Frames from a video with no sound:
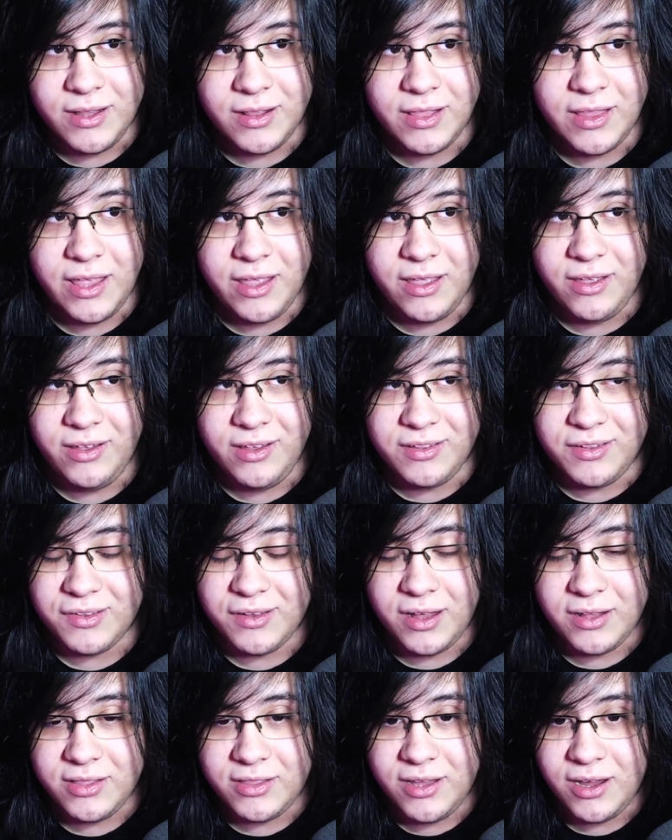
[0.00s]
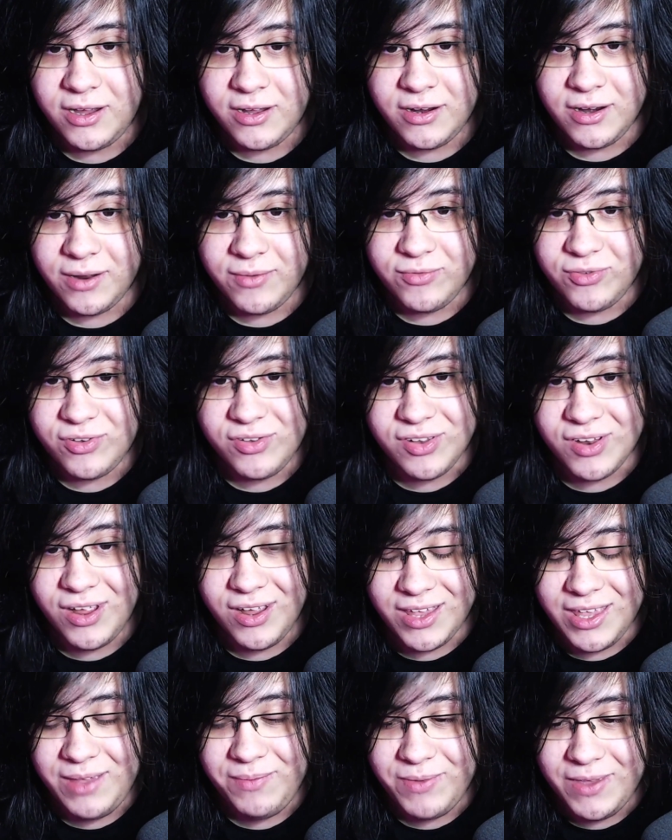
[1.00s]
Like, it's not done. I'm just gonna
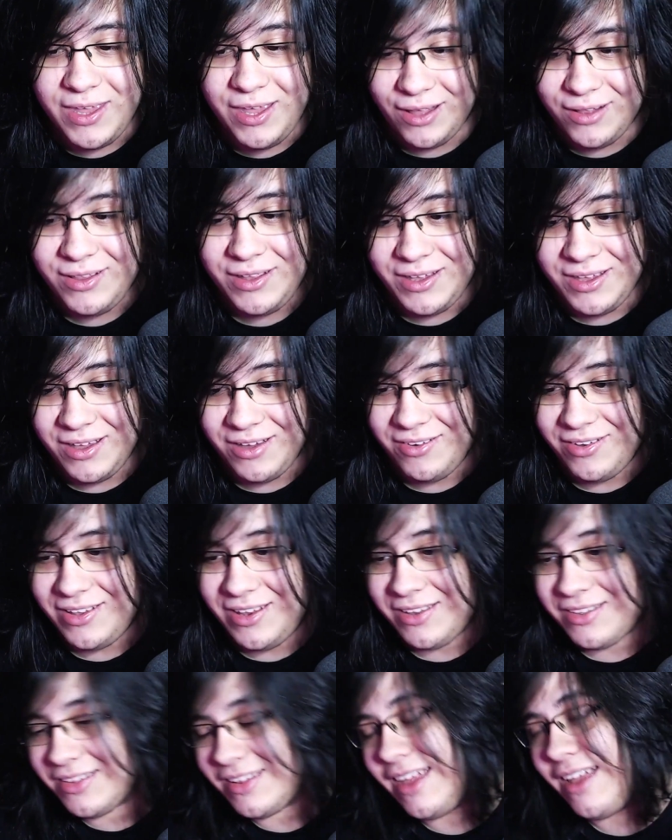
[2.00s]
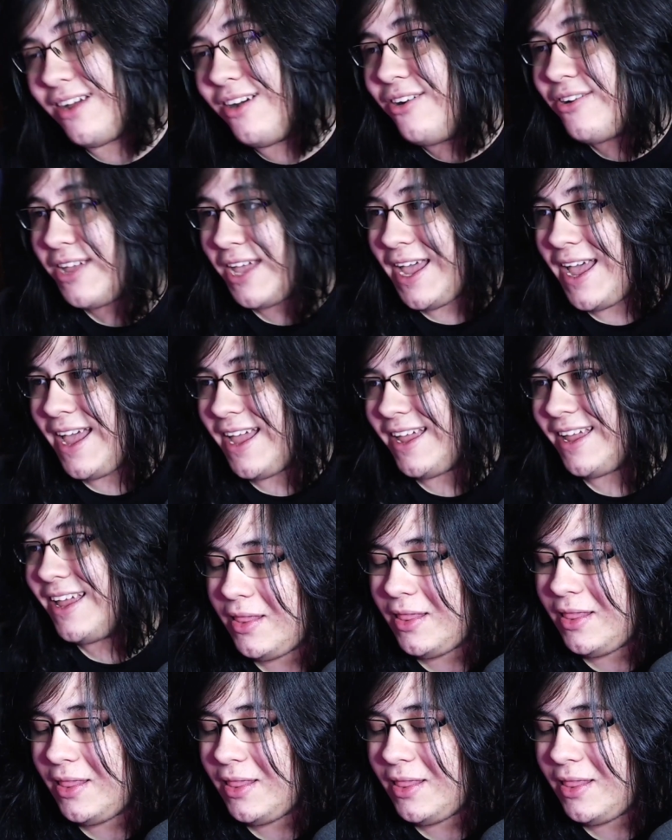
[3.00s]
keep killing you. And it's like, okay.